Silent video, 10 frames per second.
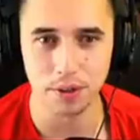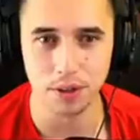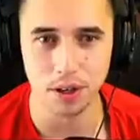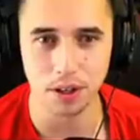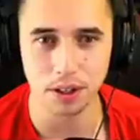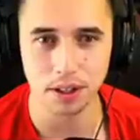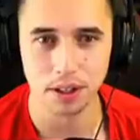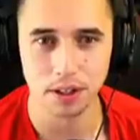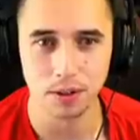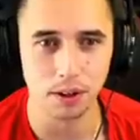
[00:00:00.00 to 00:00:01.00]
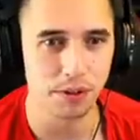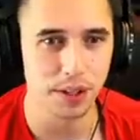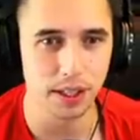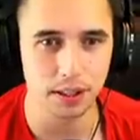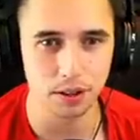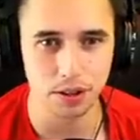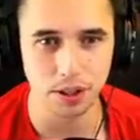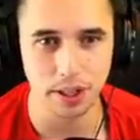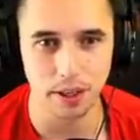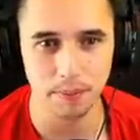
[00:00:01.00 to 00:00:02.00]
new look. Well, Phoenix looks
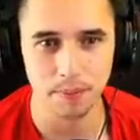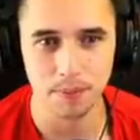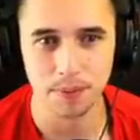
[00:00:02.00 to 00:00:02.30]
the same.